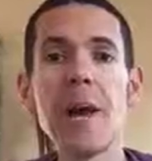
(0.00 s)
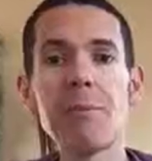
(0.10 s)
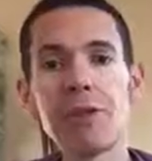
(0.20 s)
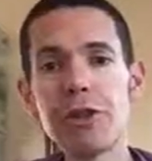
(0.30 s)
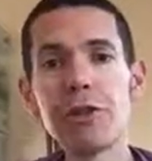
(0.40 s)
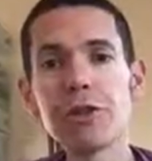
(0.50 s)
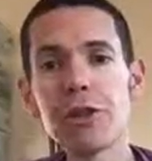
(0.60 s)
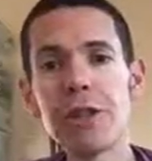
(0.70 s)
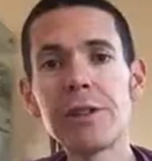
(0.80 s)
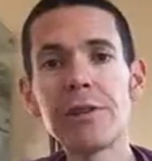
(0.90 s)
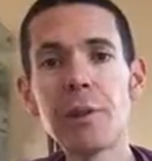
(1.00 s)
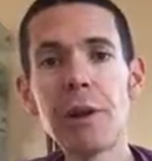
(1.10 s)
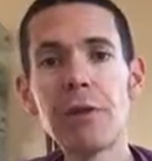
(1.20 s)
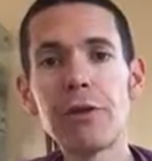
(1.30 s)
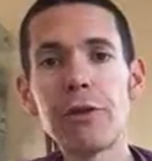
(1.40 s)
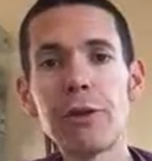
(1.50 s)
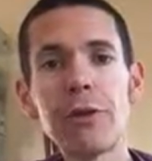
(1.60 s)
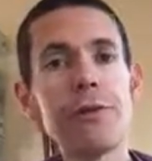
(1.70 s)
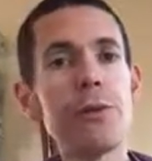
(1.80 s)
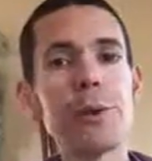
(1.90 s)
and produce a scientific poster as
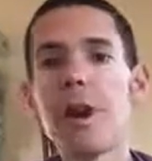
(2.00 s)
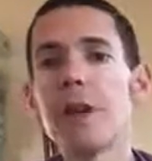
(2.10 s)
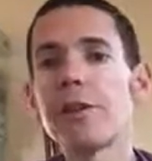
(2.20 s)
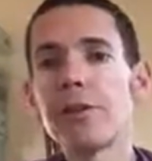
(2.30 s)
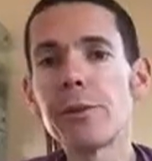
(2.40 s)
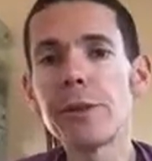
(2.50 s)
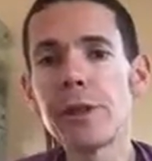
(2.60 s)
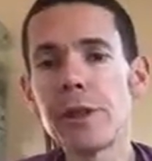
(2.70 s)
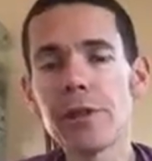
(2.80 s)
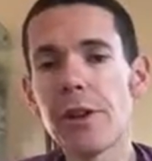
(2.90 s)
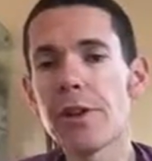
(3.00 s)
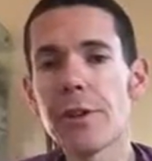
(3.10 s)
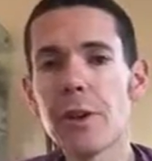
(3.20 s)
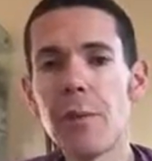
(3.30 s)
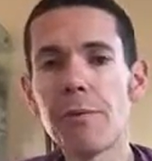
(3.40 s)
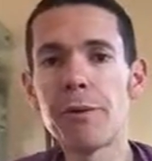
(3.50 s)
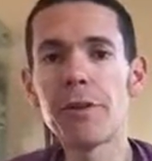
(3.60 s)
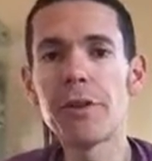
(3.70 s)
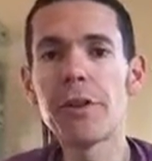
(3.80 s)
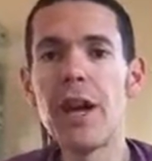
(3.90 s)
if you were going to a scientific
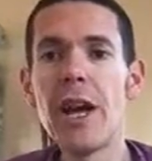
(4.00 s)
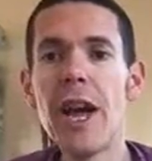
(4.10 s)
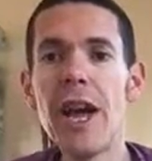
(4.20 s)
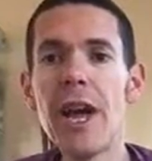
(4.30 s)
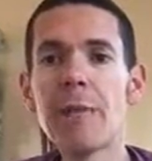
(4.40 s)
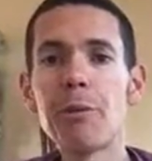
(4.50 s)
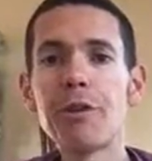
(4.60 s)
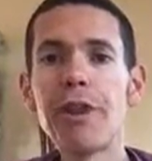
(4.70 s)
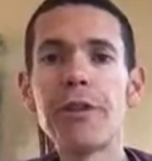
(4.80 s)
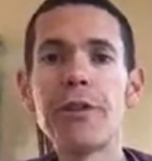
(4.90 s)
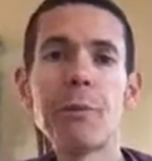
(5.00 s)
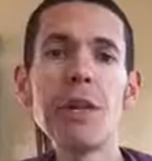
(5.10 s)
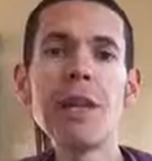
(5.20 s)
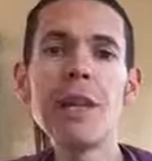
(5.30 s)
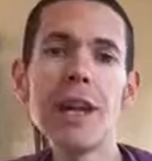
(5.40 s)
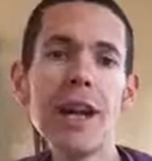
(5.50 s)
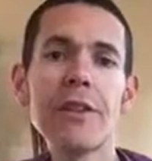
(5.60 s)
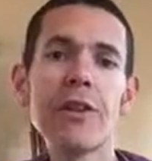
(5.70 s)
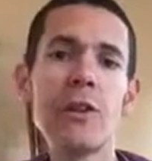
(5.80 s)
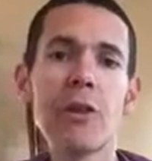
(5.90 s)
conference, and present it to me
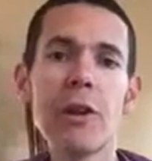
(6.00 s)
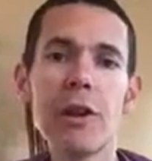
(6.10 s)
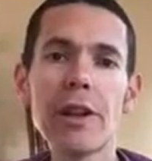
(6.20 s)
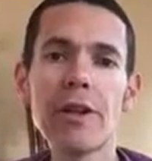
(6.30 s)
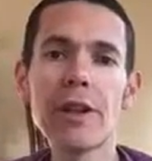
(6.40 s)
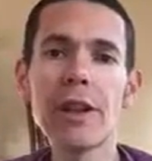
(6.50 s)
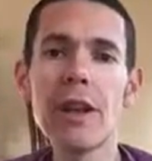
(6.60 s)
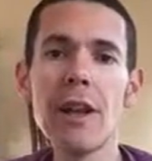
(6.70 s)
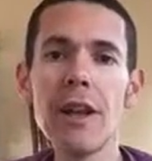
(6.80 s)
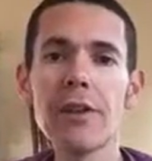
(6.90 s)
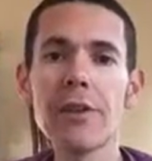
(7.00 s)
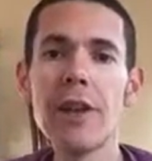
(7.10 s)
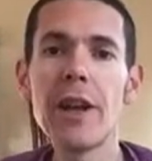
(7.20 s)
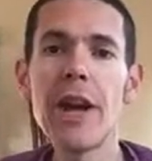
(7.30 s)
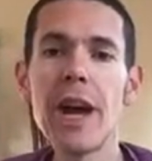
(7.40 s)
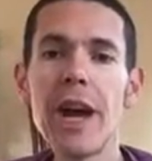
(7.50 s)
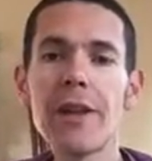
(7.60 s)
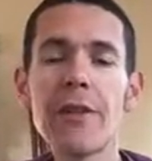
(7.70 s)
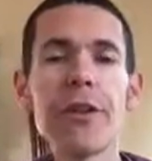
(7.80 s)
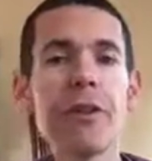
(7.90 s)
and to your colleagues in the class,
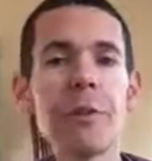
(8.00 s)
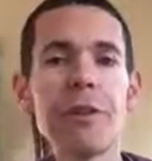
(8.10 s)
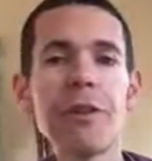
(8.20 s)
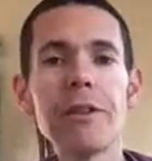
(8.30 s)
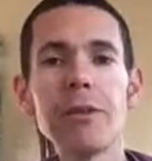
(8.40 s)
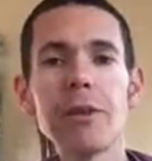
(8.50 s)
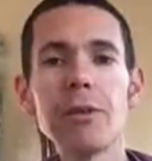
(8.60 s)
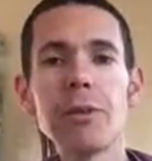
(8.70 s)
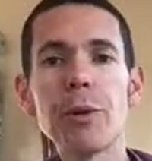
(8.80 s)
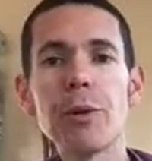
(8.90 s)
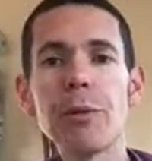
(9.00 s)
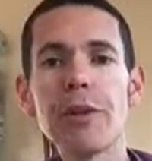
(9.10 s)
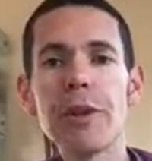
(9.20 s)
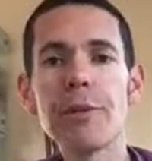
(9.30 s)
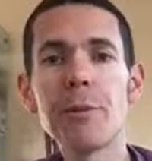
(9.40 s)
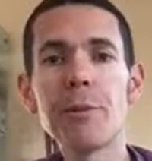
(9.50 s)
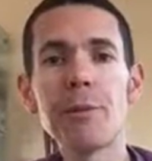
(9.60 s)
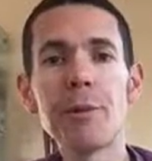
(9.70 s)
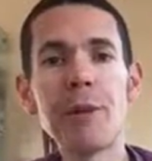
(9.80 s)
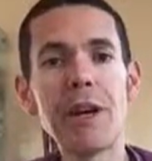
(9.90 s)
and 30% of the coursework assessment will
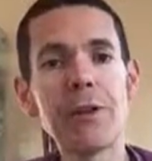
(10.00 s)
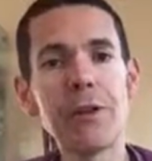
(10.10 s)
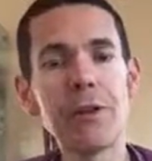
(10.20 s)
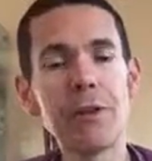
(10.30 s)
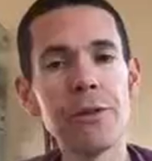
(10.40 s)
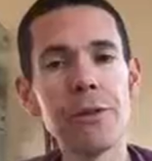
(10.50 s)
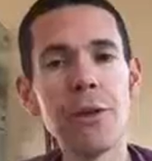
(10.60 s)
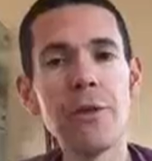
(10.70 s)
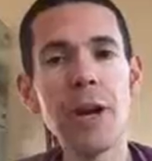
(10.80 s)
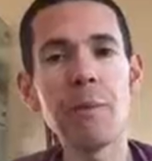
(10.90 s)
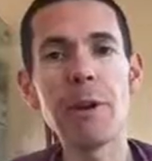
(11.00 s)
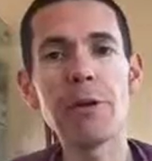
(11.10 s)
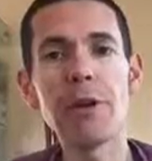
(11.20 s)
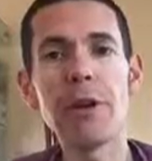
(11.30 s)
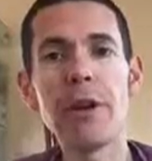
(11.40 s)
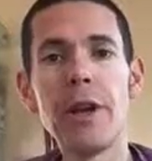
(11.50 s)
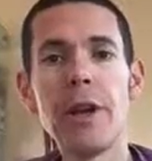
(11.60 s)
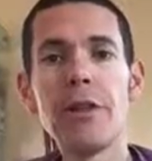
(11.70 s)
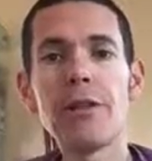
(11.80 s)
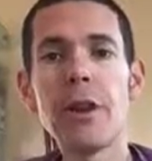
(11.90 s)
be based on that poster.
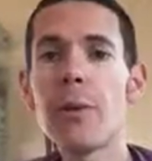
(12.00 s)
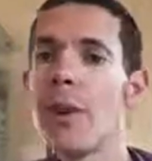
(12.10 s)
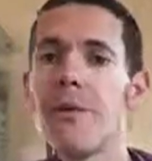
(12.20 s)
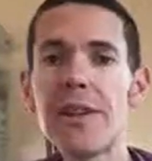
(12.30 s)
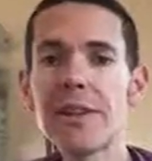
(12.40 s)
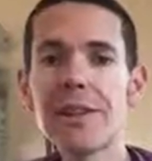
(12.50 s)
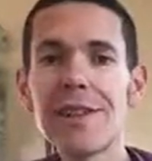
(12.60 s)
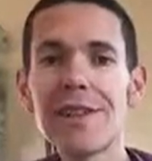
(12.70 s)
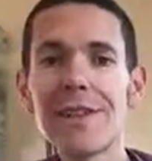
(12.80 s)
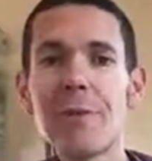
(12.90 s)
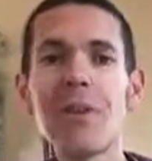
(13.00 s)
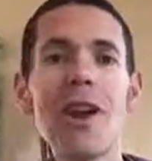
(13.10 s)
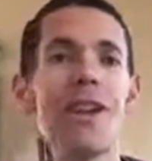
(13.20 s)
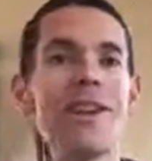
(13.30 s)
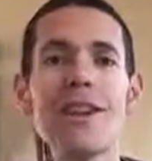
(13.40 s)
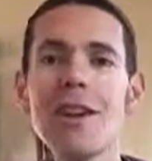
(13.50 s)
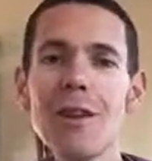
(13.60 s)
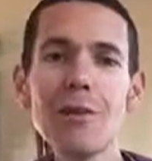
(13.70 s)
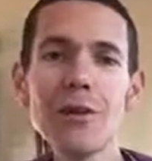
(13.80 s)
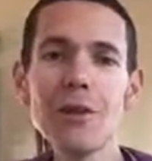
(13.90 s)
So fascinating subject,
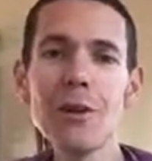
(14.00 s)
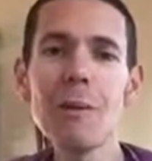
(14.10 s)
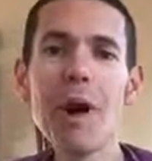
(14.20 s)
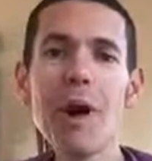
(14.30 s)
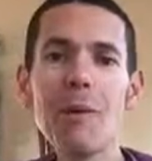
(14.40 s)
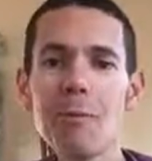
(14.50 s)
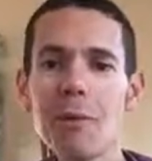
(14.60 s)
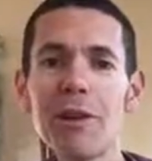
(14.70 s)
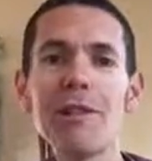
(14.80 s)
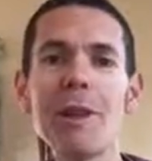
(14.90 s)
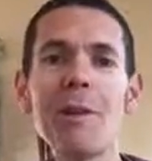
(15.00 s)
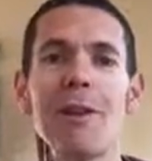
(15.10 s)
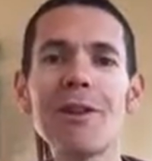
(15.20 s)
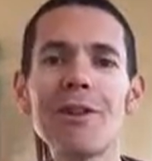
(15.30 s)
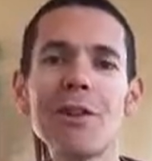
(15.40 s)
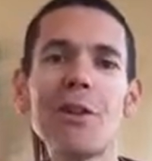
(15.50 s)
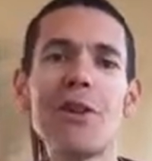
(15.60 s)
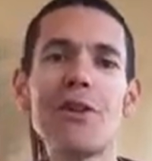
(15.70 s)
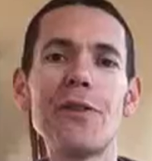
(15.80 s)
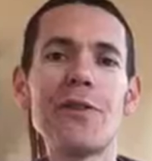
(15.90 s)
loads to talk about. Please come along and do
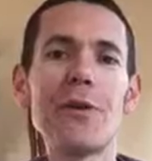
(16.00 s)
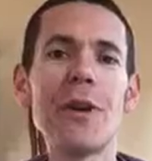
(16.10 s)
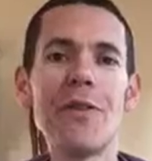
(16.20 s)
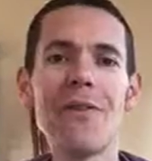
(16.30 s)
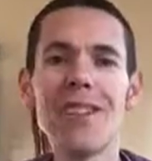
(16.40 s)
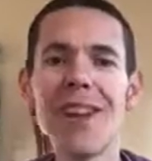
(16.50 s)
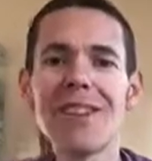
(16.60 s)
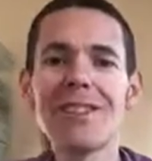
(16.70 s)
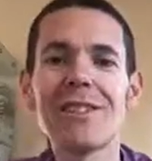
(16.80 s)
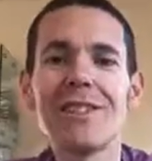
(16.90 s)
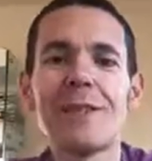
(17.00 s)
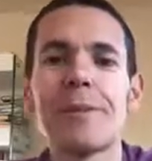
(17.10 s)
3051. Thanks.